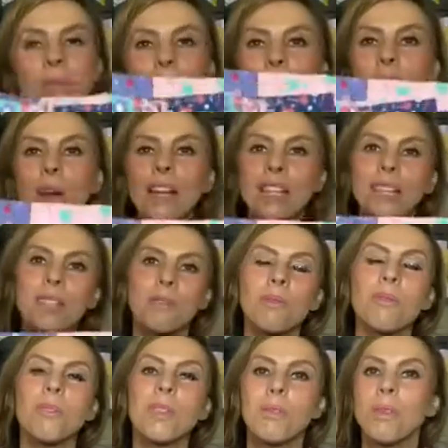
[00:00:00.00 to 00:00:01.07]
But when I
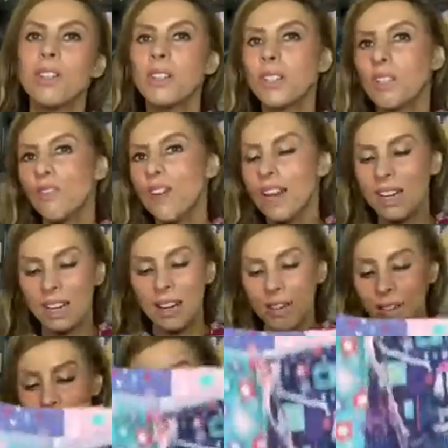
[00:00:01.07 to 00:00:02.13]
saw them, I just fell in love
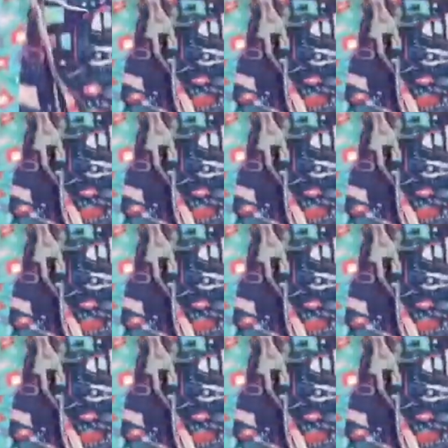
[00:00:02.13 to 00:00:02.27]
with them.